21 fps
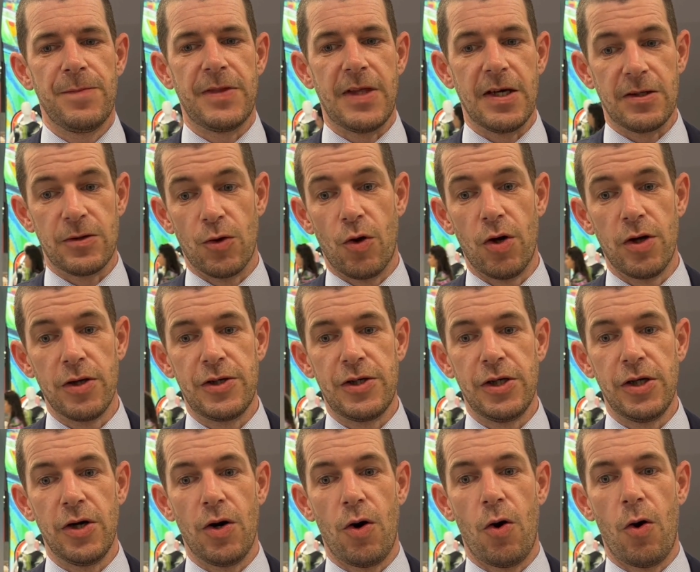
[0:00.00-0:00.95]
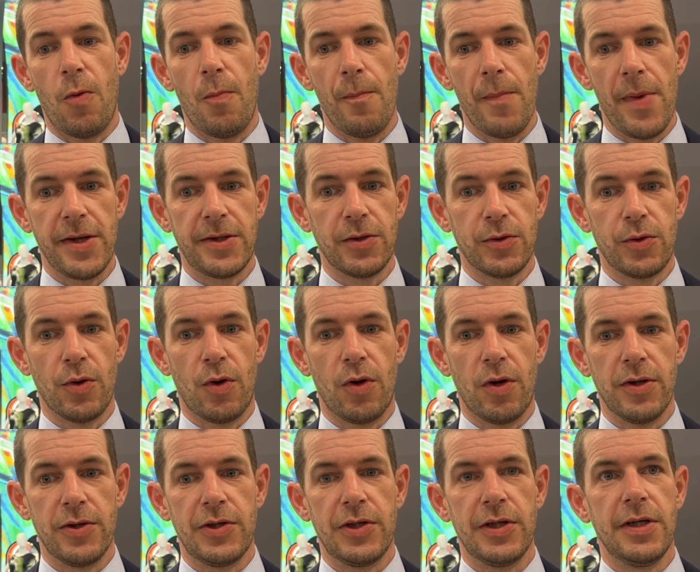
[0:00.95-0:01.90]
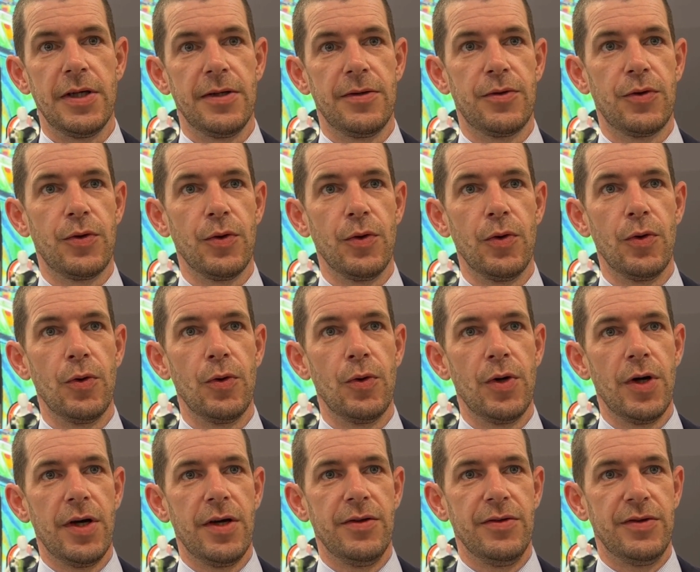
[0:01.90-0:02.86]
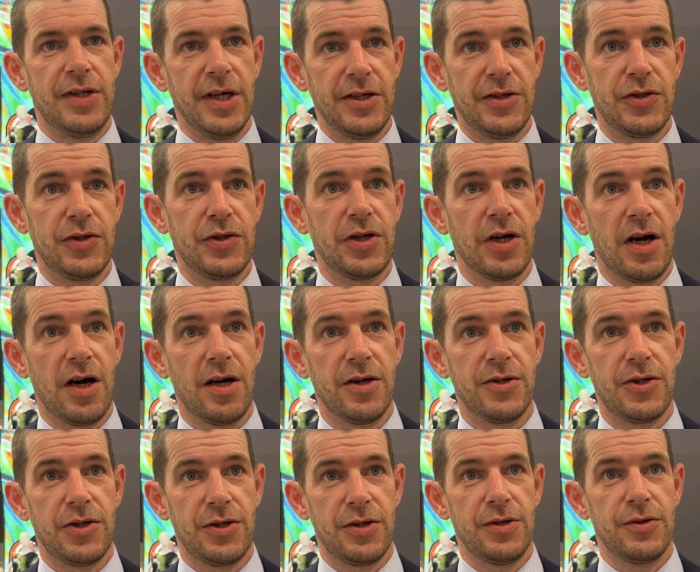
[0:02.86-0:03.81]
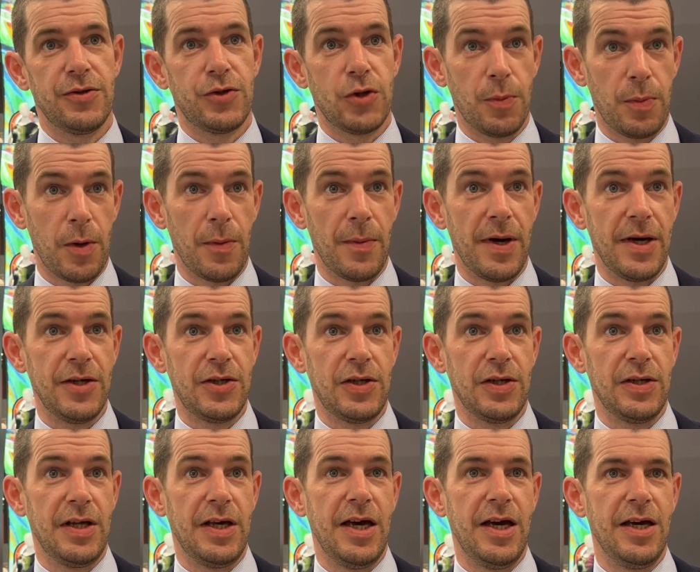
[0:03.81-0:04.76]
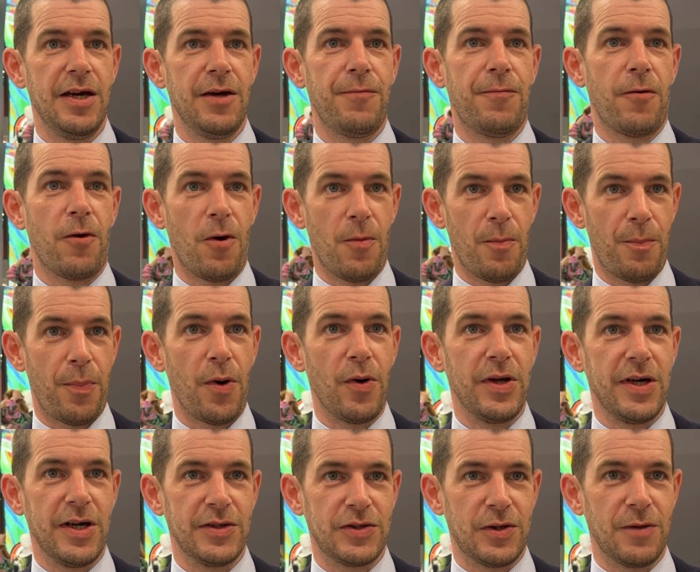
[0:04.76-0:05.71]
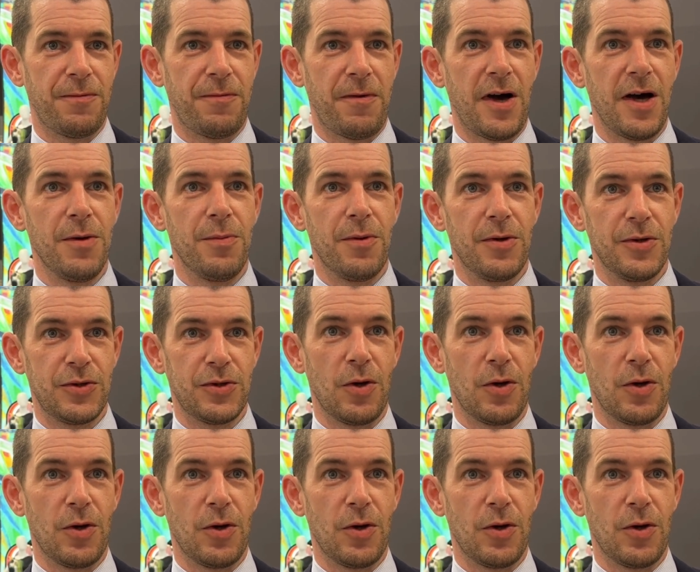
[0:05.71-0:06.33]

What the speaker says: technology or methodology to discharge sublimation ink from polyester fiber.